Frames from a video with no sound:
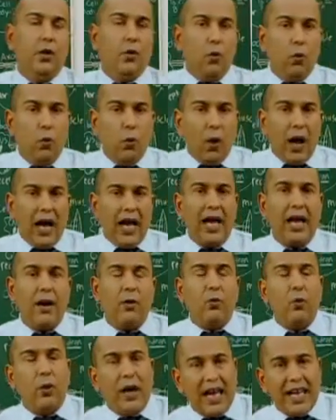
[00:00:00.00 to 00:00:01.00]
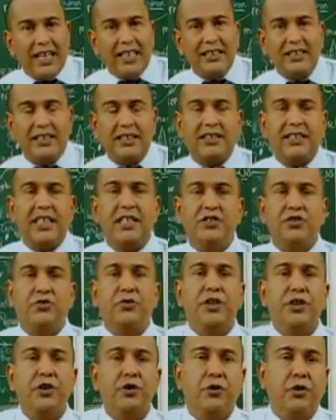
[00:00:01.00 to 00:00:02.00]
Where does a
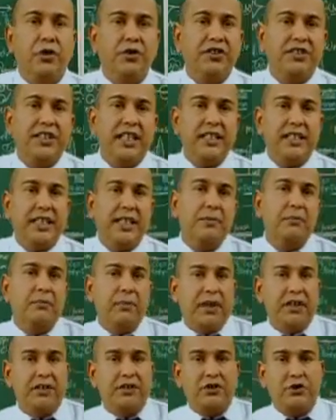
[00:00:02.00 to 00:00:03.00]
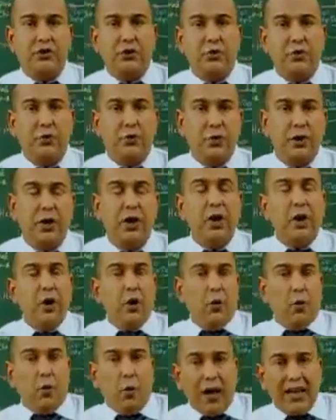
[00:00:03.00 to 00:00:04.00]
sensory neuron send the impulse to?
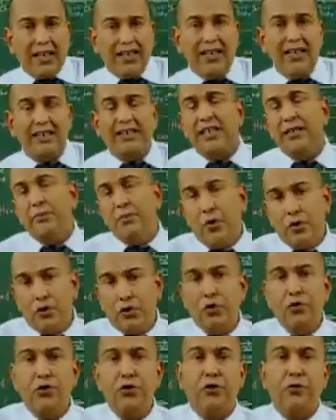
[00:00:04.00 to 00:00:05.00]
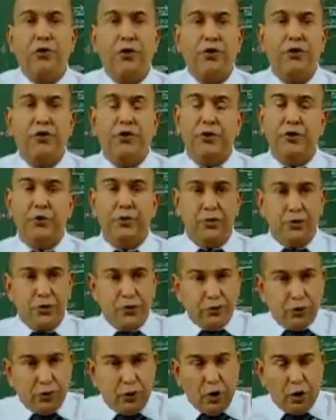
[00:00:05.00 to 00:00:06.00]
What does a motor neuron do?
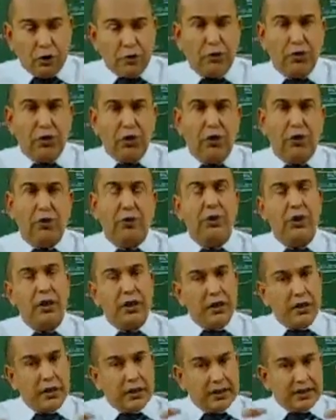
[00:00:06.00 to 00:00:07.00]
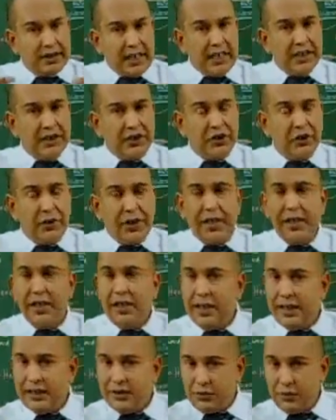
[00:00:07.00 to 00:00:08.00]
You've got to know. Sensory
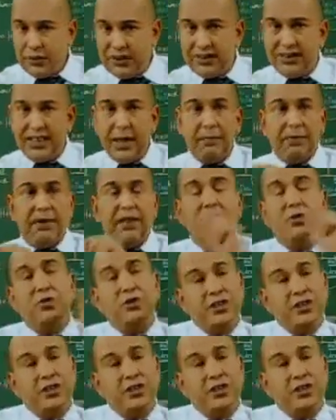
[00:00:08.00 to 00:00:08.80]
is receptor to